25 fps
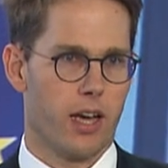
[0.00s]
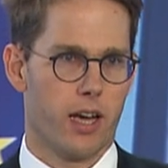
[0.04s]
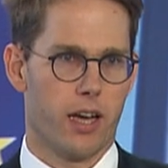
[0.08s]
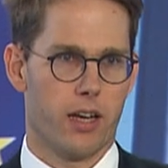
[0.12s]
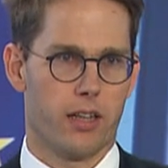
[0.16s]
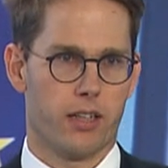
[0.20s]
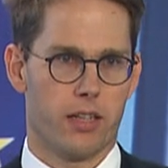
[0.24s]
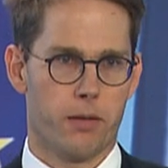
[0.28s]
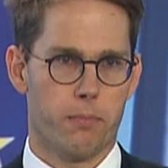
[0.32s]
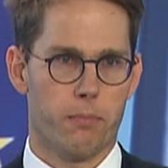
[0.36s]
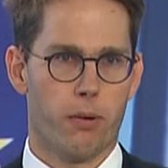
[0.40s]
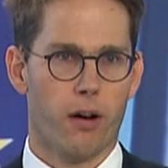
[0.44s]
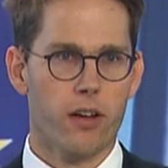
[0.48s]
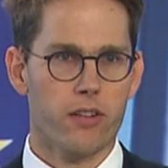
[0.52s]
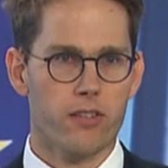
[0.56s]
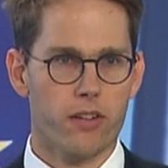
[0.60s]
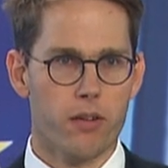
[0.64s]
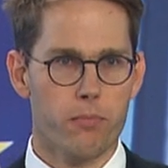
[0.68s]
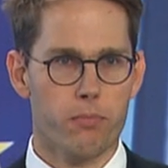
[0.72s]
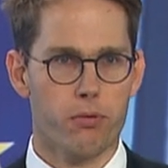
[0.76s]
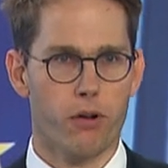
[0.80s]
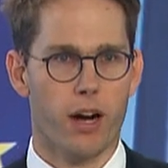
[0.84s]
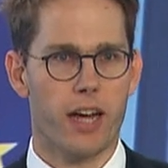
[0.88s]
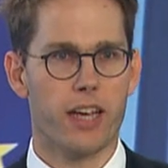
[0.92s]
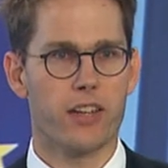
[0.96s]
deposit
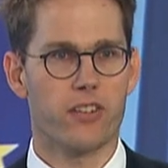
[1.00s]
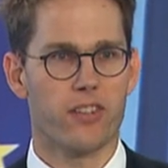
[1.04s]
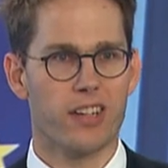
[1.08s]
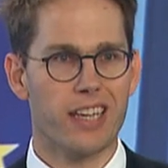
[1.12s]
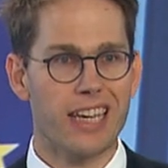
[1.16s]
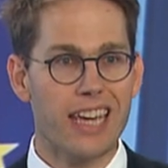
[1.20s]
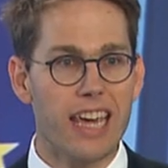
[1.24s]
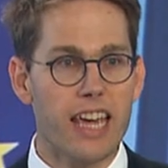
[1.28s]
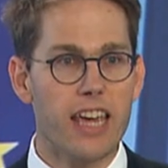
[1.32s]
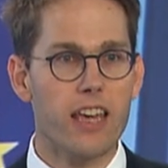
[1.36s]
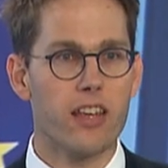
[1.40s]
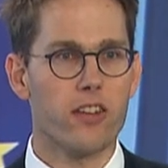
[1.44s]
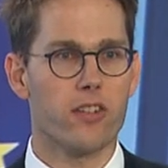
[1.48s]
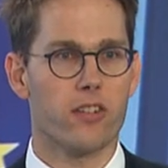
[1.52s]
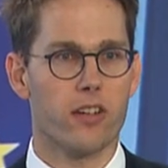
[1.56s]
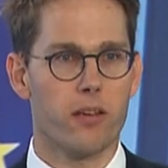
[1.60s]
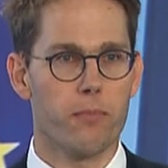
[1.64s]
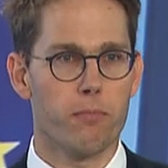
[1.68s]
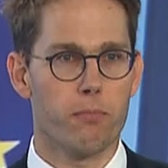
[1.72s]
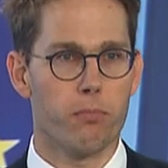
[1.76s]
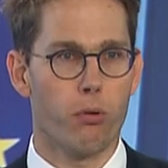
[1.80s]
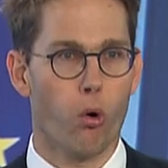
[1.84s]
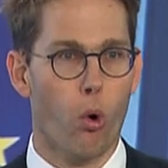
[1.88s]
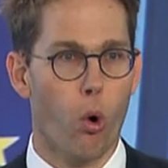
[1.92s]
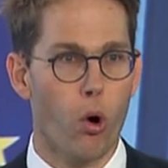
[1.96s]
pricing is
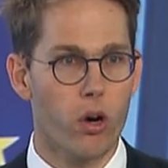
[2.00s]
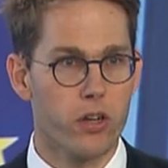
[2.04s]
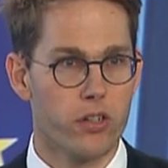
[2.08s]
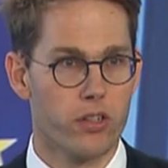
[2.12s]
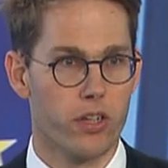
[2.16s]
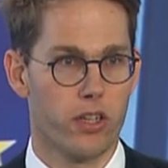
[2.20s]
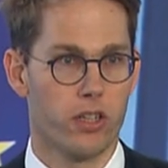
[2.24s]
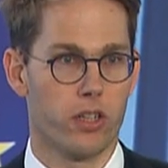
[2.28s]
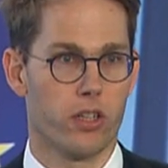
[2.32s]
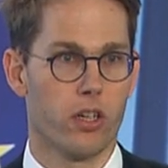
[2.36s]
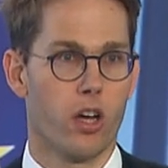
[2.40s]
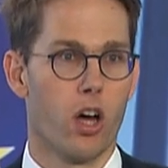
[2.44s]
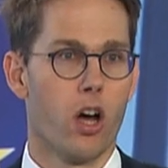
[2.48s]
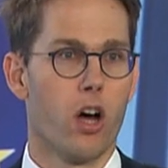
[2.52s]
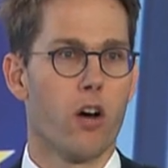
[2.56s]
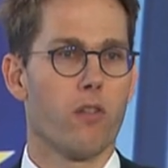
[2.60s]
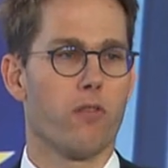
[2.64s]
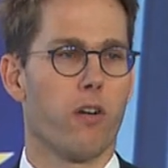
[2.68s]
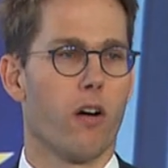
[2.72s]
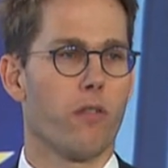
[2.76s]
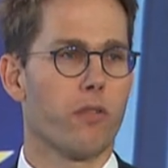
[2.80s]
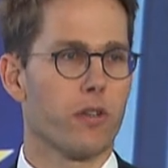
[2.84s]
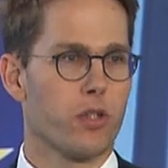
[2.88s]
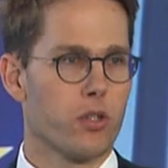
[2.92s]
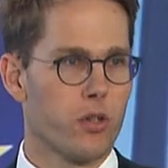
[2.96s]
important
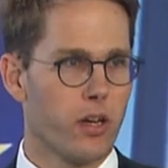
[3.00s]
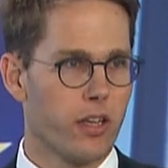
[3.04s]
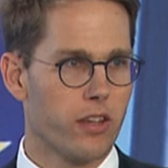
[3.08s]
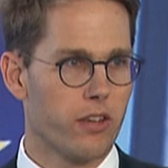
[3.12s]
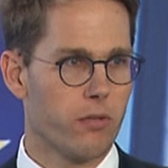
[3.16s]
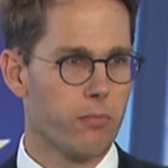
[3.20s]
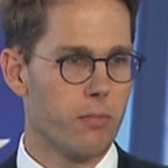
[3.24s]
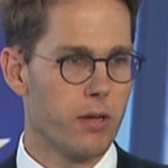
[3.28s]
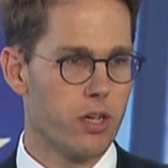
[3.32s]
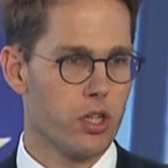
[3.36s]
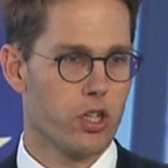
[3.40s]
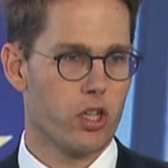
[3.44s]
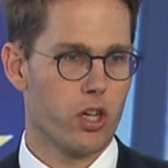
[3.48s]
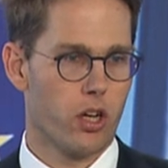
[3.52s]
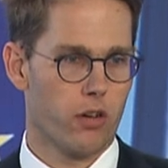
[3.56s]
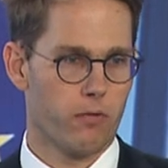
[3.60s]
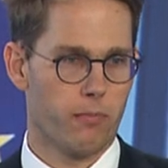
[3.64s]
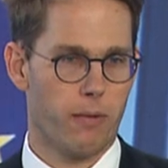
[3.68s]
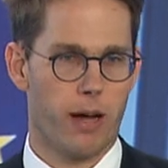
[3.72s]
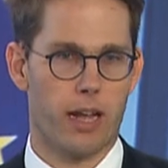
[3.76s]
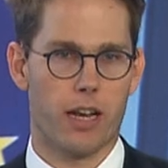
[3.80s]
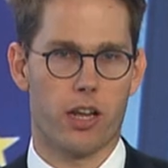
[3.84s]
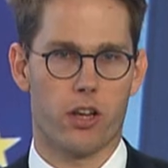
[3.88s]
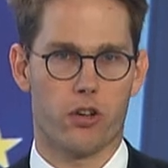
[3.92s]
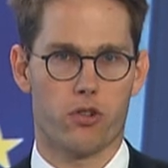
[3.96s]
for the transmission of
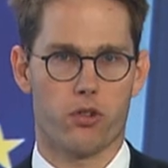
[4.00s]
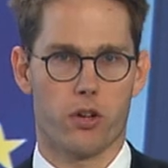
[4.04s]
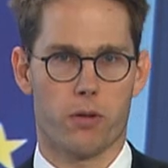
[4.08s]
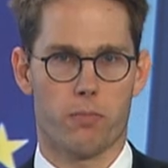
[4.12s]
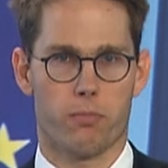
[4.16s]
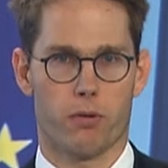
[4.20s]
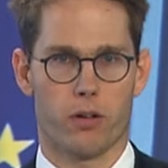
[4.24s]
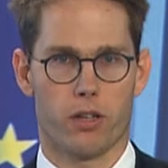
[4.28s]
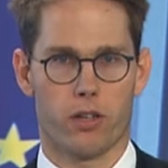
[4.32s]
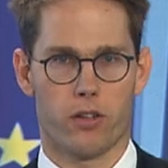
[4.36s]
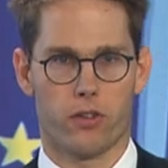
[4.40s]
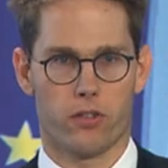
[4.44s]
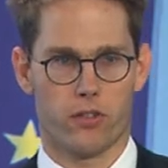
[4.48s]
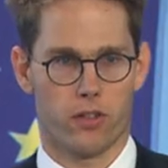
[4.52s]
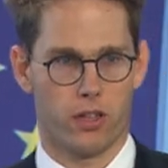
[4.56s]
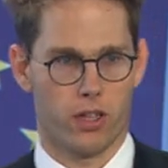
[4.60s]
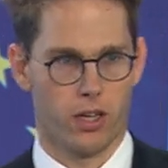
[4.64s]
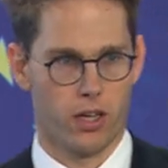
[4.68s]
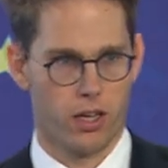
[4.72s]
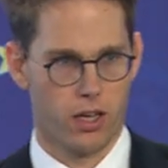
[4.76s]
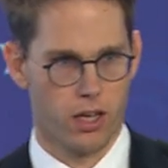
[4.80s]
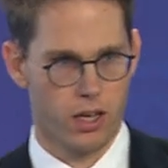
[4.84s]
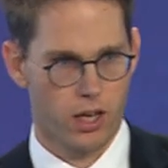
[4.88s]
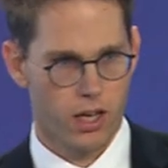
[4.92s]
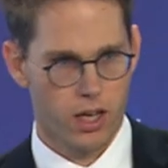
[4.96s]
monetary policy.
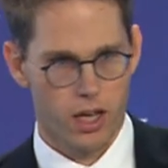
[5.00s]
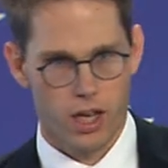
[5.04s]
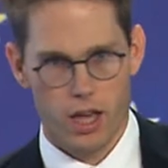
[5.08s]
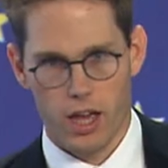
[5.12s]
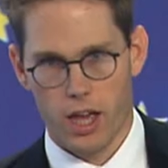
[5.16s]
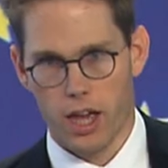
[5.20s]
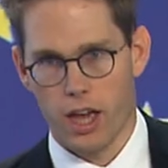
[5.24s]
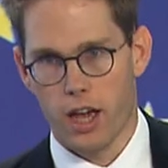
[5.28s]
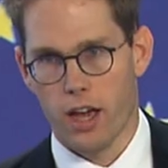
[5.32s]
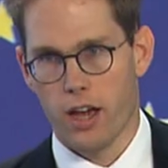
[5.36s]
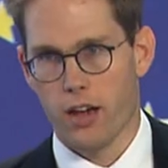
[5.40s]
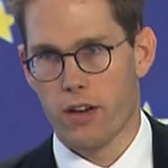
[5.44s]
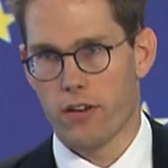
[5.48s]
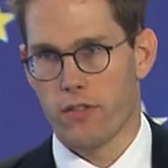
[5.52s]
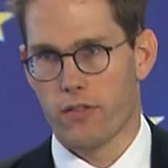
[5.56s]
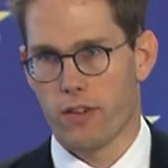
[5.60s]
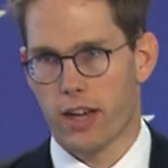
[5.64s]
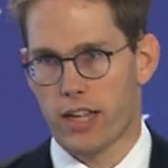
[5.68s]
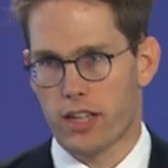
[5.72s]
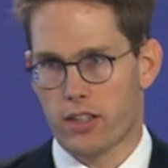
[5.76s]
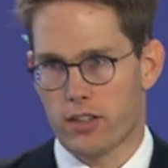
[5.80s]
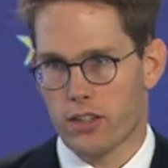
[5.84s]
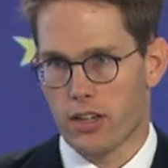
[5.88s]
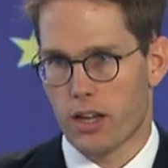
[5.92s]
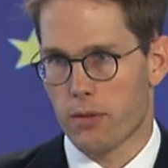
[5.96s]

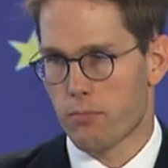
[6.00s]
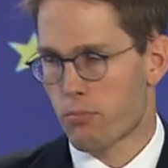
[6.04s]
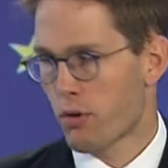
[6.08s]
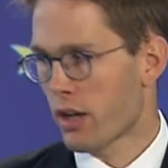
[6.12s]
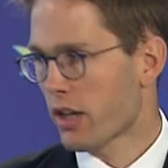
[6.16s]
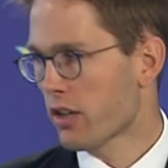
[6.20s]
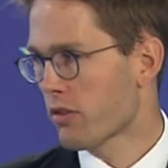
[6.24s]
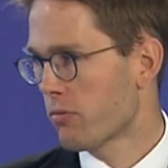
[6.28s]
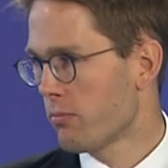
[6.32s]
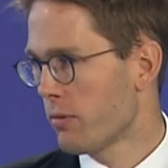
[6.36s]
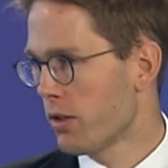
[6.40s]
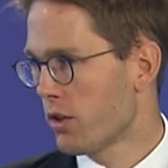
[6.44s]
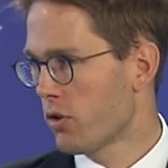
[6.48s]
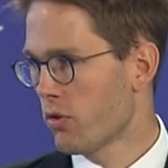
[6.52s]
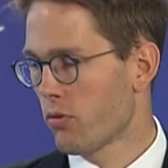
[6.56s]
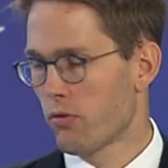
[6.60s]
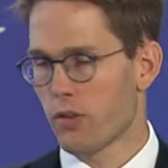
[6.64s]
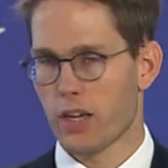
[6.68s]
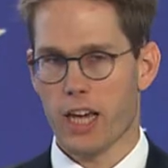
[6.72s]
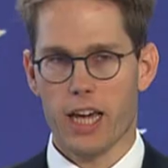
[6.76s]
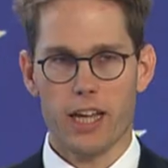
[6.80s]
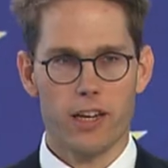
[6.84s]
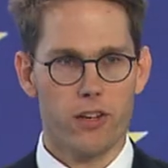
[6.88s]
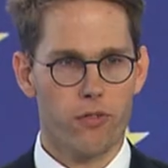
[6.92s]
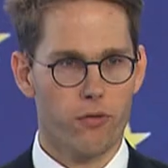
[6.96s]
That brings me to
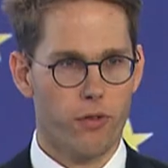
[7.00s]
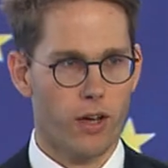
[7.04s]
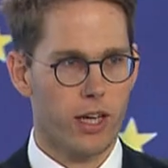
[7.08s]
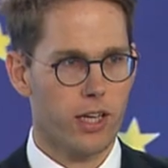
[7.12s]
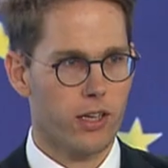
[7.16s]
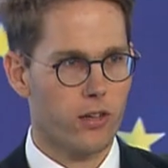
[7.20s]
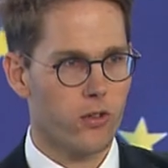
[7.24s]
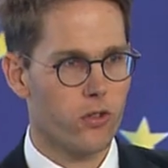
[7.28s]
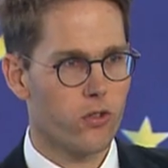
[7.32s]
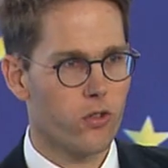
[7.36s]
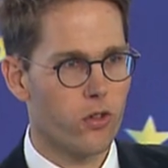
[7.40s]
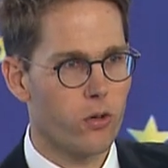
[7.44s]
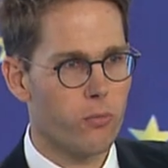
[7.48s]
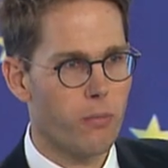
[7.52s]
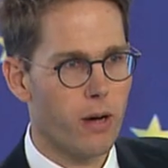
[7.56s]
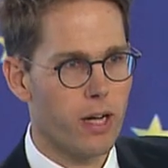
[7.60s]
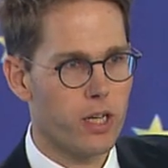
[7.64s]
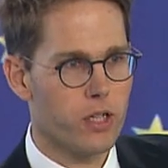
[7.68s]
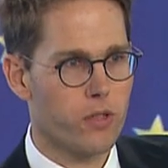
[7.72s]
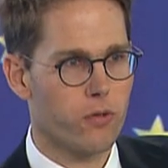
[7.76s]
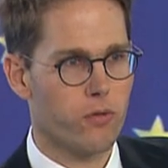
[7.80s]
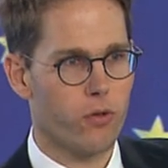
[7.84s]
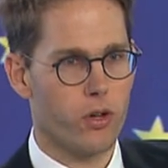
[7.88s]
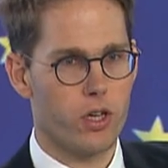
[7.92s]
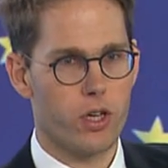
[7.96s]
the end. Thank you so
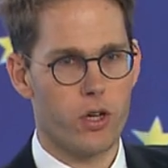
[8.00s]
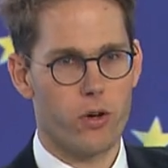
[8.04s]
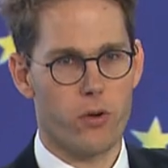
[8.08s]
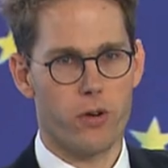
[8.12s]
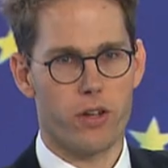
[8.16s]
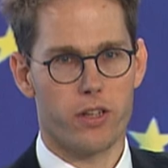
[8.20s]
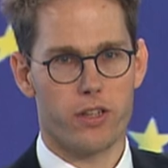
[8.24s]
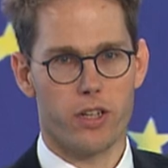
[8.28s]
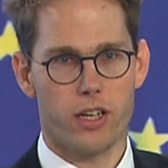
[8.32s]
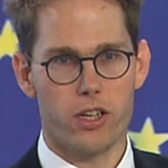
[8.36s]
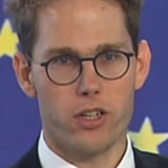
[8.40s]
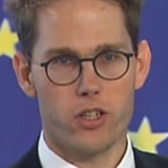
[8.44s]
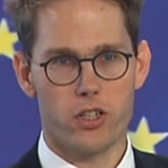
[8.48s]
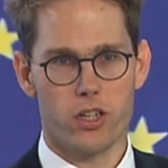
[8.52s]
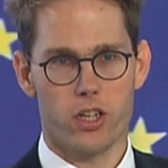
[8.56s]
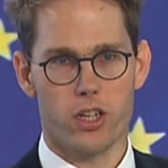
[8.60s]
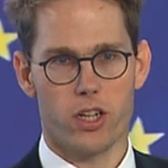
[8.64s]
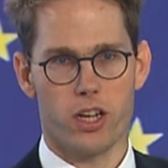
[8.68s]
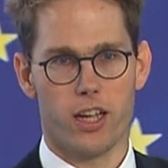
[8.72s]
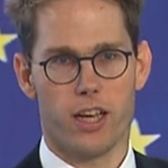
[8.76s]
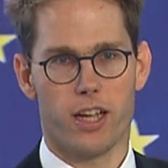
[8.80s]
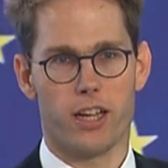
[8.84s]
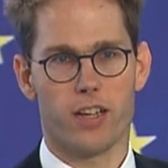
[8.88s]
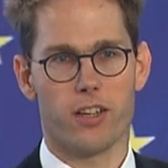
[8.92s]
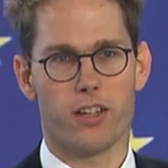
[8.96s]
much for your attention.
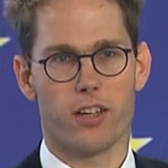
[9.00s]
And